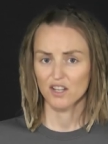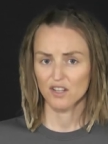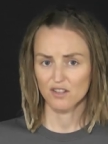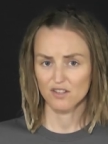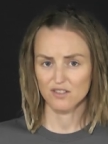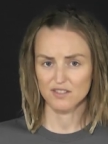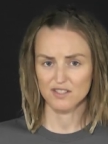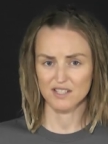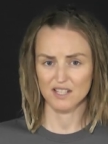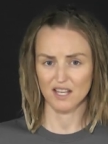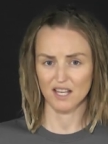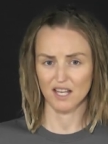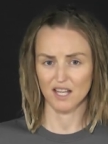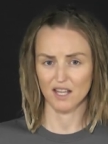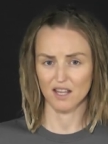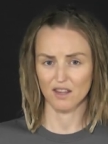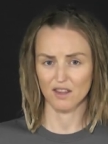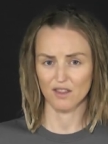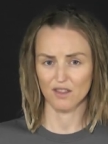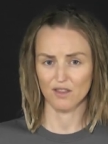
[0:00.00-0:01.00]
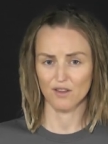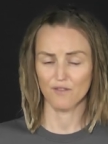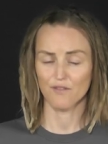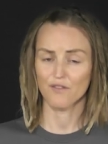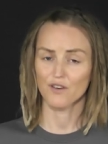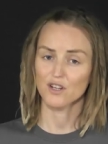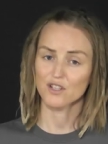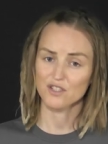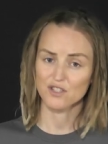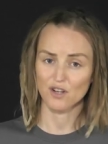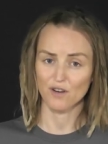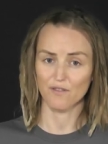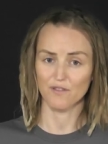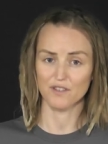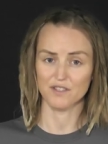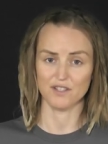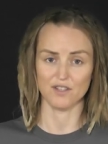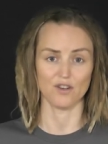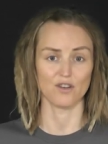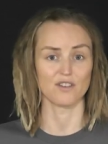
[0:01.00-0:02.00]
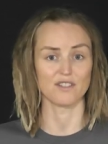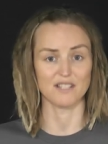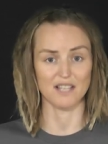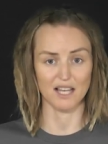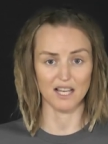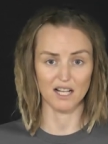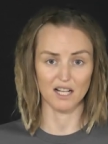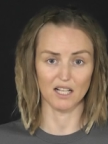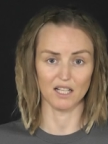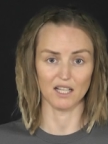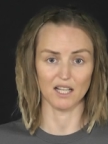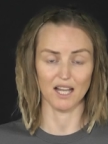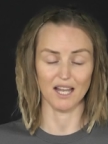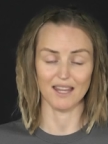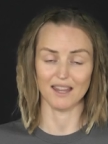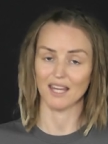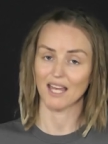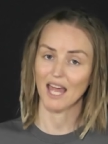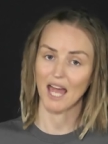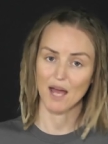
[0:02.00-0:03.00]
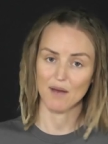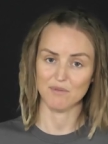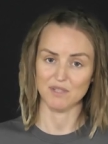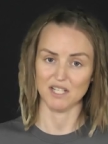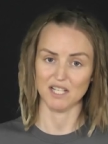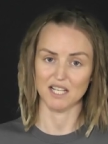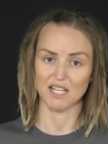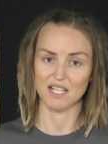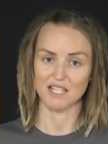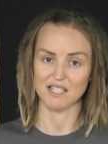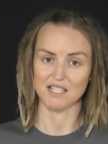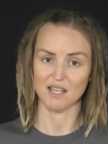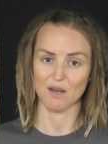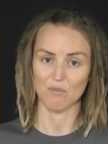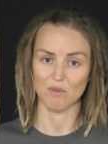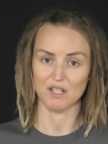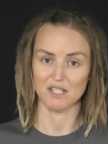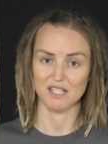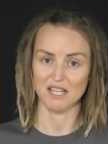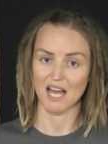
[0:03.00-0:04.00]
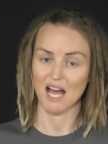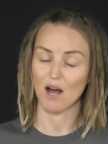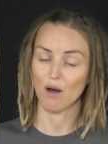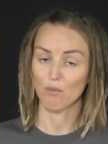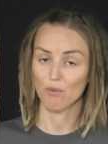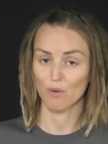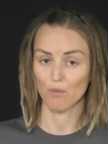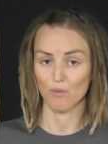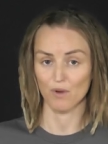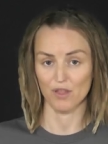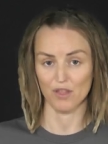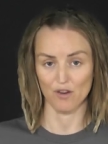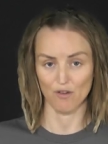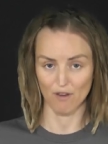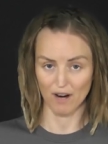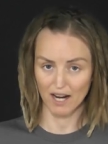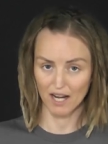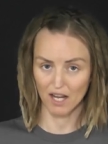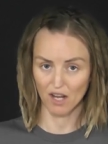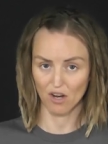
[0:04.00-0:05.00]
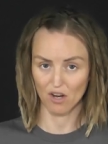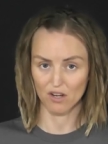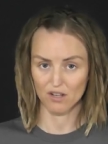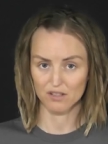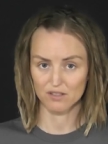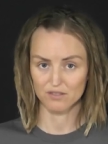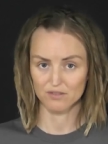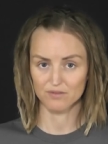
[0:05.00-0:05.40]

You see, the first officer is ill and the captain needs someone to help him with the radio.